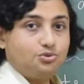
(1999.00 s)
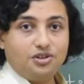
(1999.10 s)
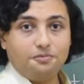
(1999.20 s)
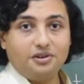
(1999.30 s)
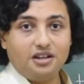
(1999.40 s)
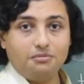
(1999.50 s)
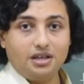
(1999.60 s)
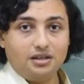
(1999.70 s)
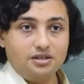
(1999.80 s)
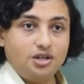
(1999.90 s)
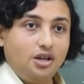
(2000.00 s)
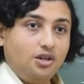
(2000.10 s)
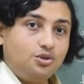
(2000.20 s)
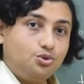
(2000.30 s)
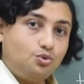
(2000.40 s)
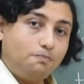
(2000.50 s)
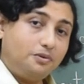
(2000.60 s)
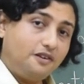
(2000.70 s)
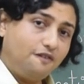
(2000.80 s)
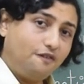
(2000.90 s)
3 prime end to
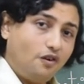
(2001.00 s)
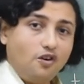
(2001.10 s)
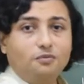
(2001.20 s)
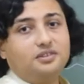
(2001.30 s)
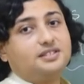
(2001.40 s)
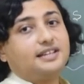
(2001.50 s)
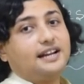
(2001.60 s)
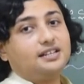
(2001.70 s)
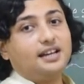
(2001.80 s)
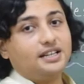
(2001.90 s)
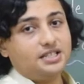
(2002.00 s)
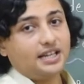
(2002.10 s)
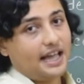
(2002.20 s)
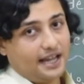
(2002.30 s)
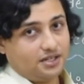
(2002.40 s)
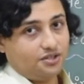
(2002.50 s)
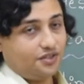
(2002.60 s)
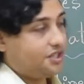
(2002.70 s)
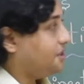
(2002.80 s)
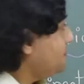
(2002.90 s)
perform its catalytic activity.